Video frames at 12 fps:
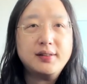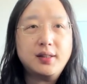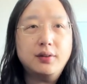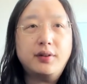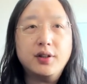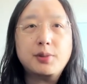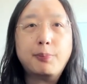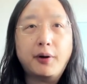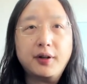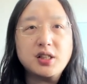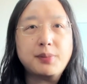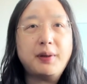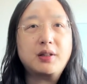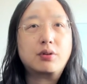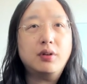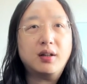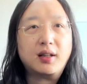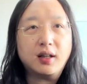And so this
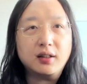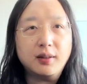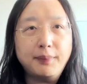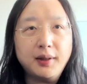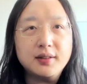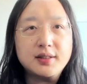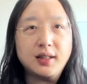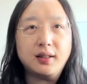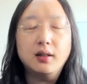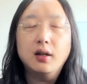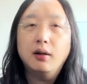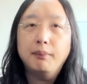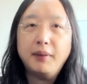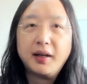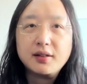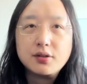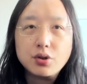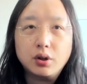participatory accountability
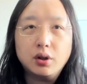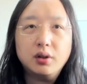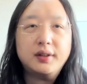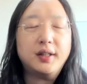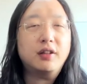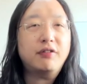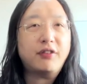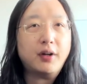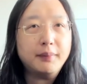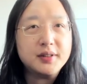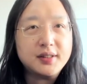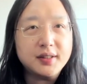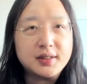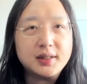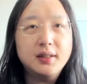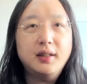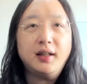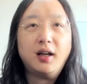makes sure that the
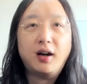pharmacies